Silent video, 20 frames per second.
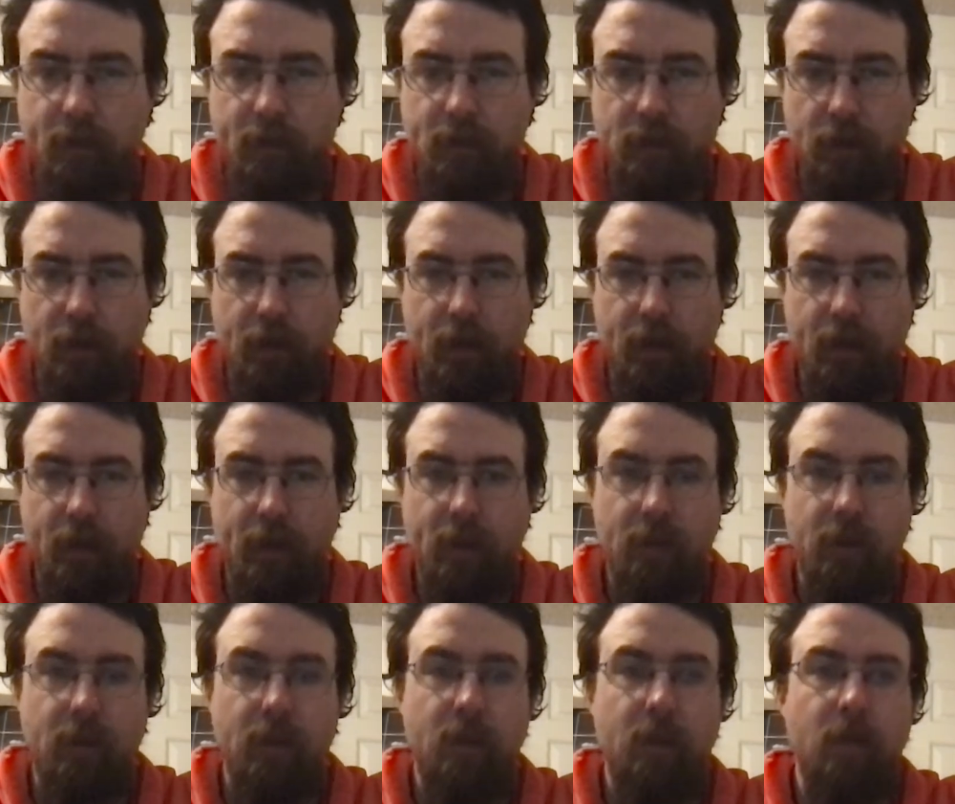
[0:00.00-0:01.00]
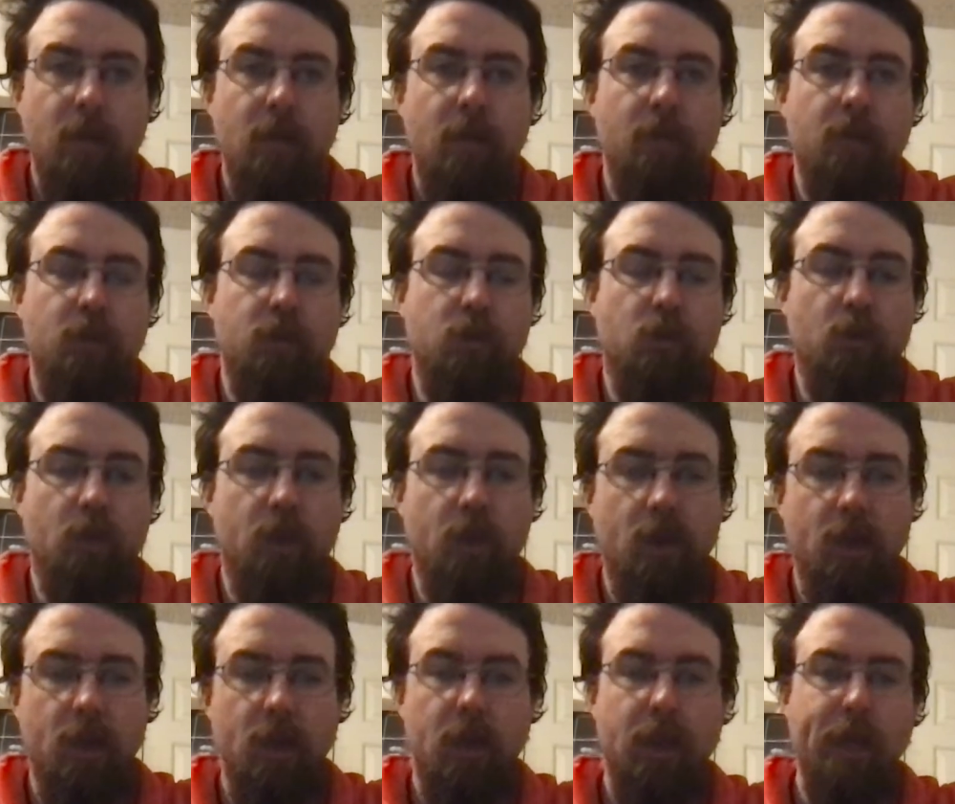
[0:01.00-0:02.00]
and
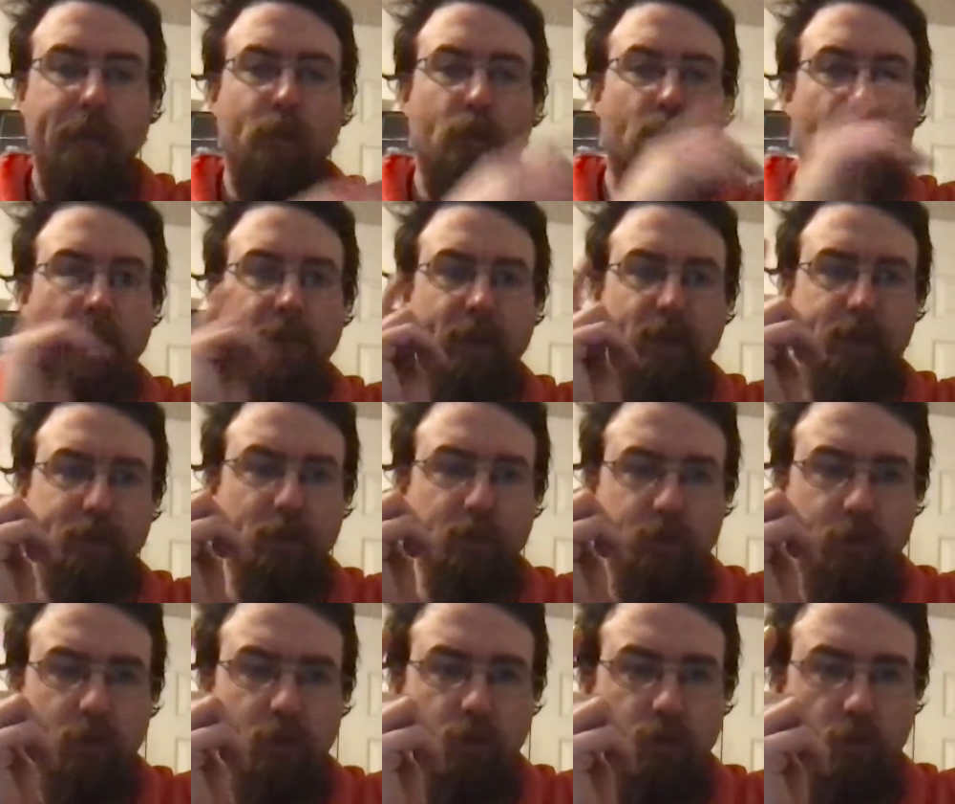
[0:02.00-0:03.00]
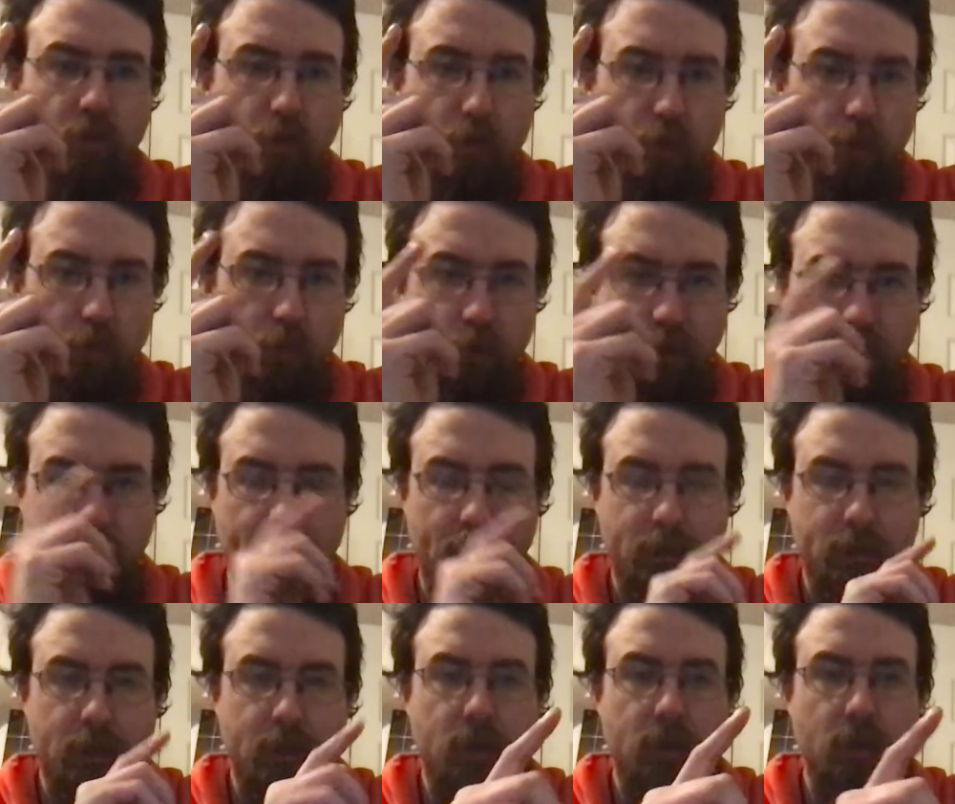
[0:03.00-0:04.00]
between the more advanced motion controls, as
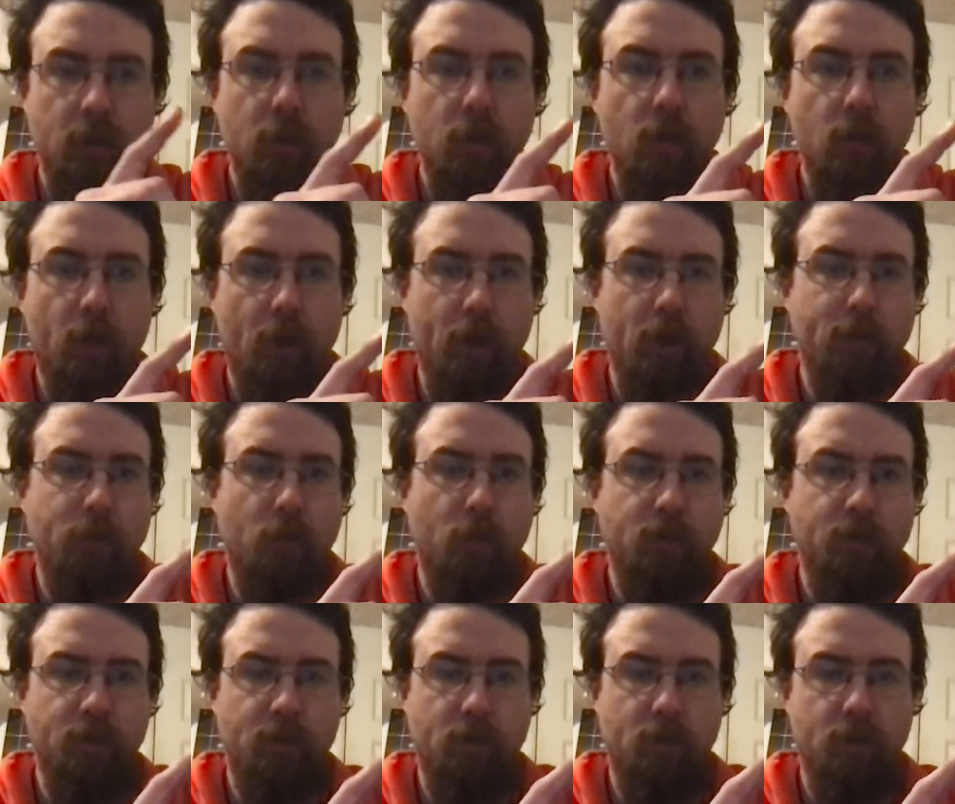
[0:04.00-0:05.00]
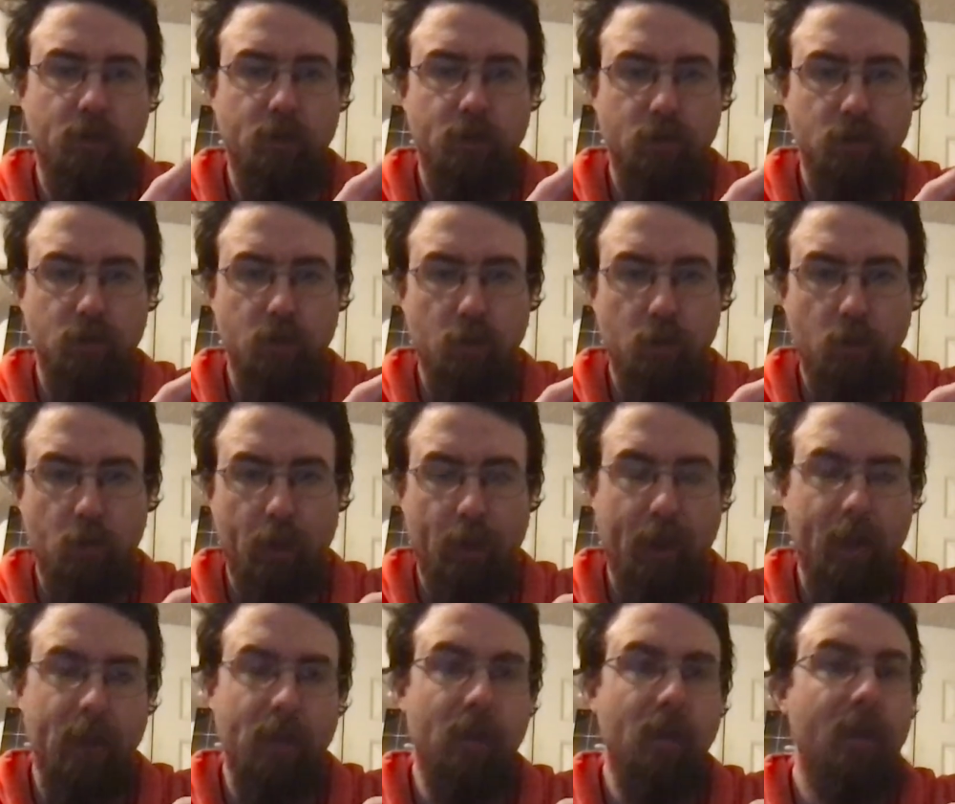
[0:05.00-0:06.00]
in no arrow pointing the console,
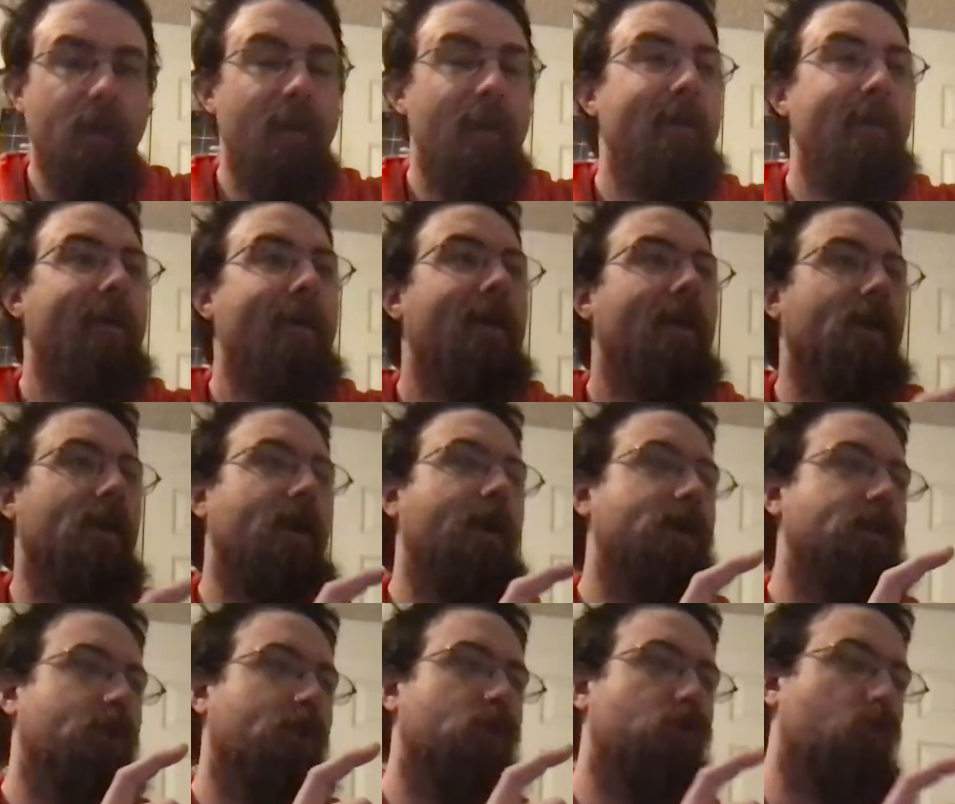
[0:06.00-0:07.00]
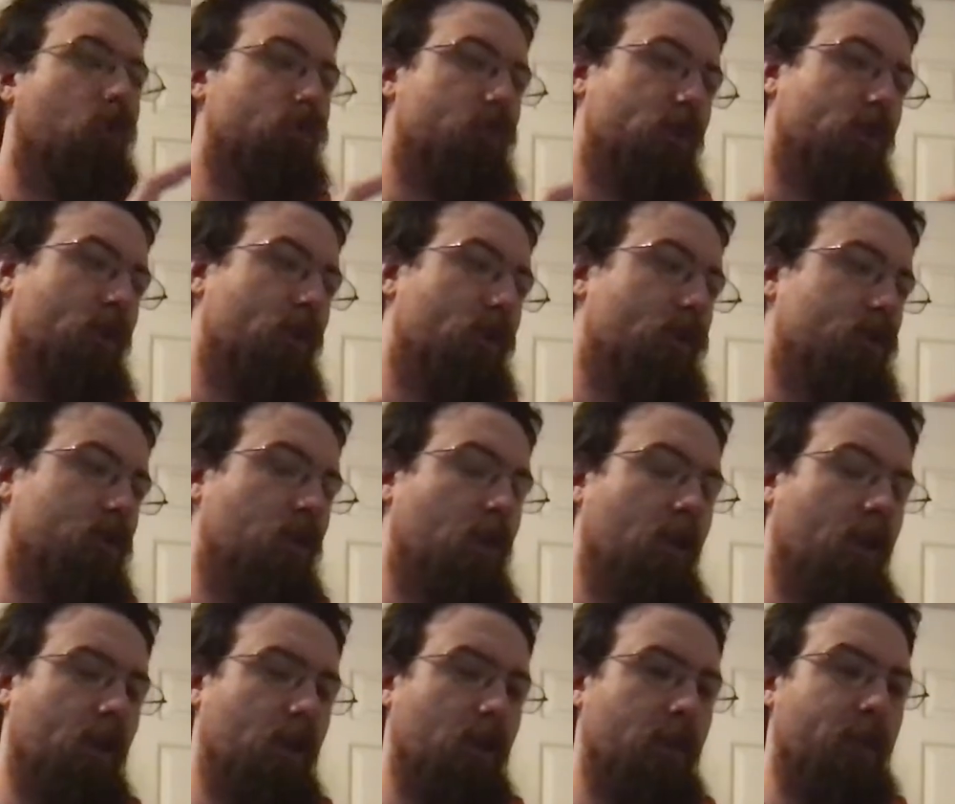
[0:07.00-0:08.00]
and classic controls you can use the
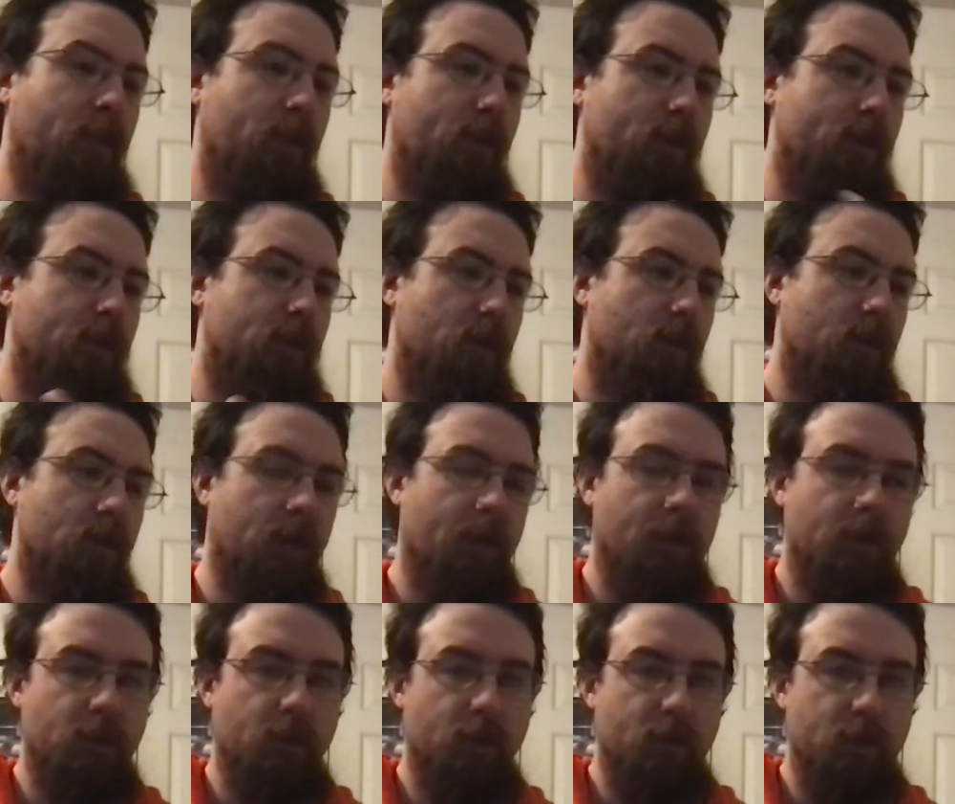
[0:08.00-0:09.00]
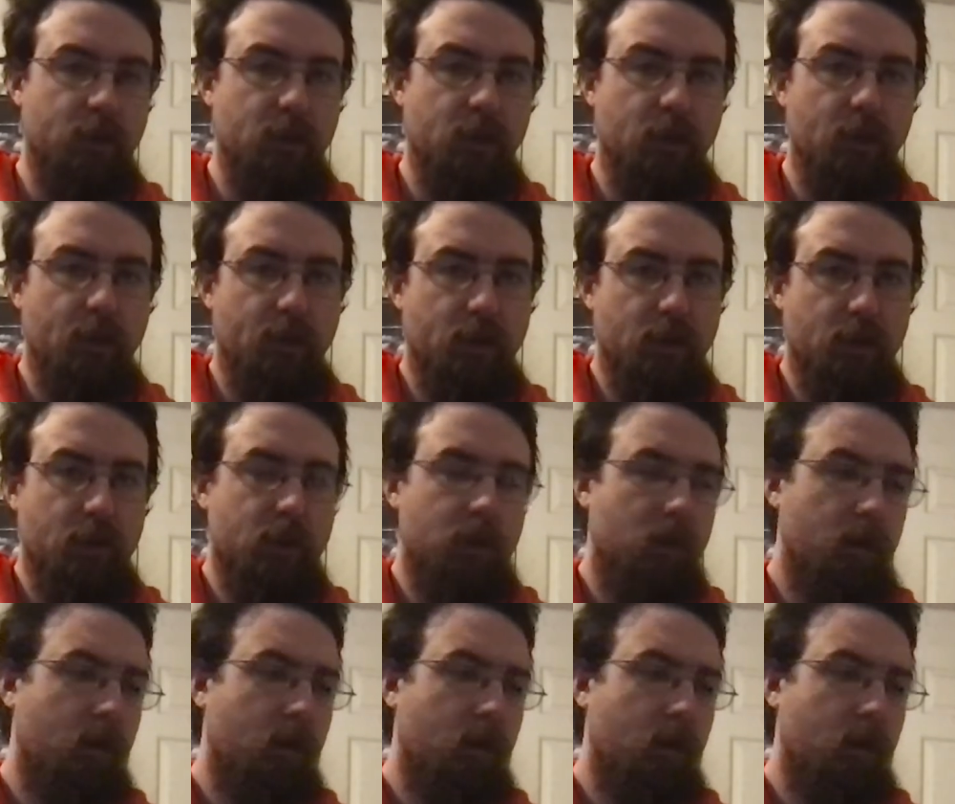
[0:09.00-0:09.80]
like the buttons and the analog sticks,